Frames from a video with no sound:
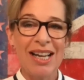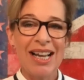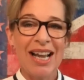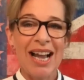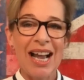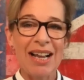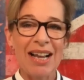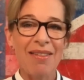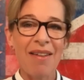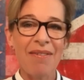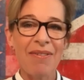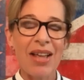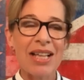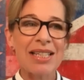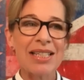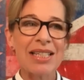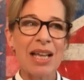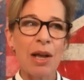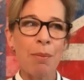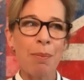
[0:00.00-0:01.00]
And
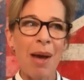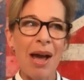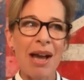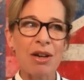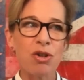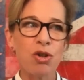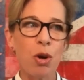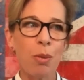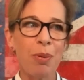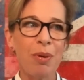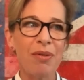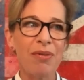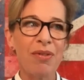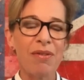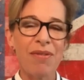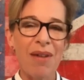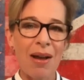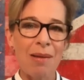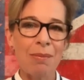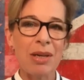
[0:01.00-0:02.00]
that's a backdrop of a
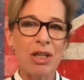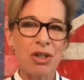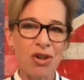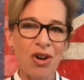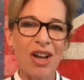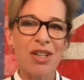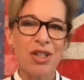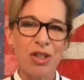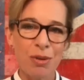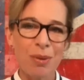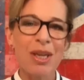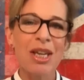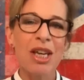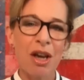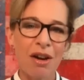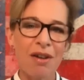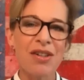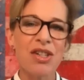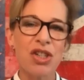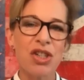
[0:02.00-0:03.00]
family trying to
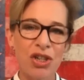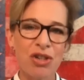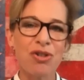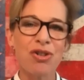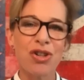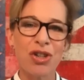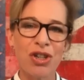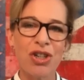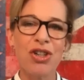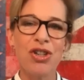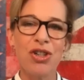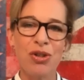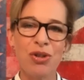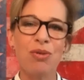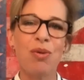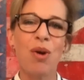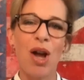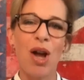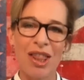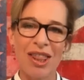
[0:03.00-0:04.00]
encourage children to do
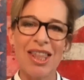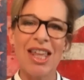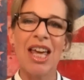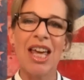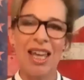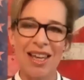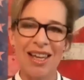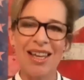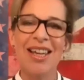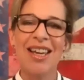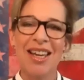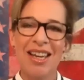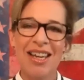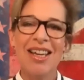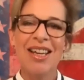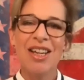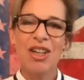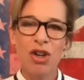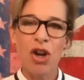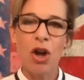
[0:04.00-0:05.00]
the right thing.
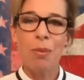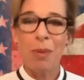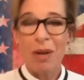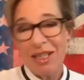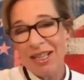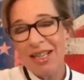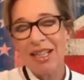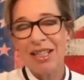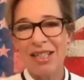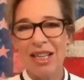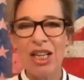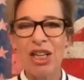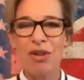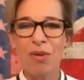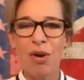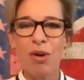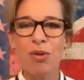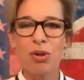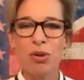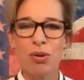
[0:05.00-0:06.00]
You know, my
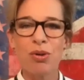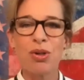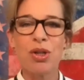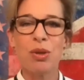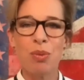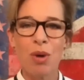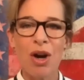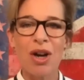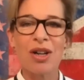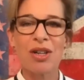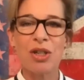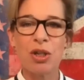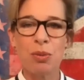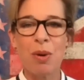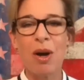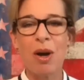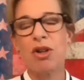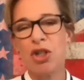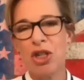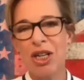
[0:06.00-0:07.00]
16-year-old daughter works as
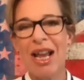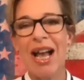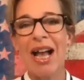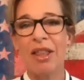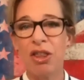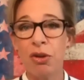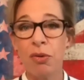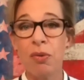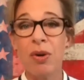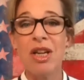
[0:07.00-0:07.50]
well. She had 3